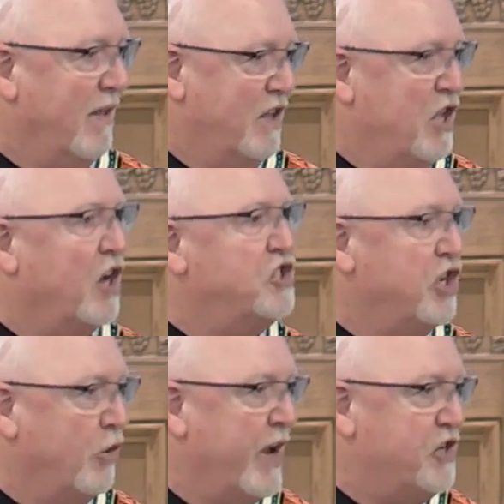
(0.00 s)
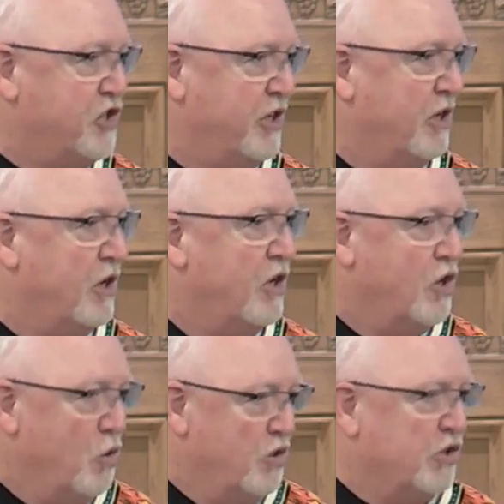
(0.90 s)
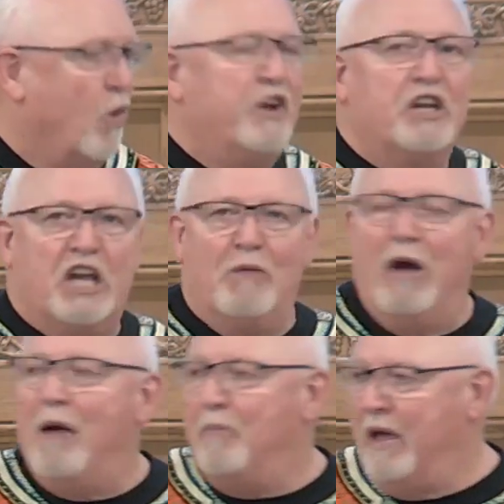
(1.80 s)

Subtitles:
young generation who is going to come up,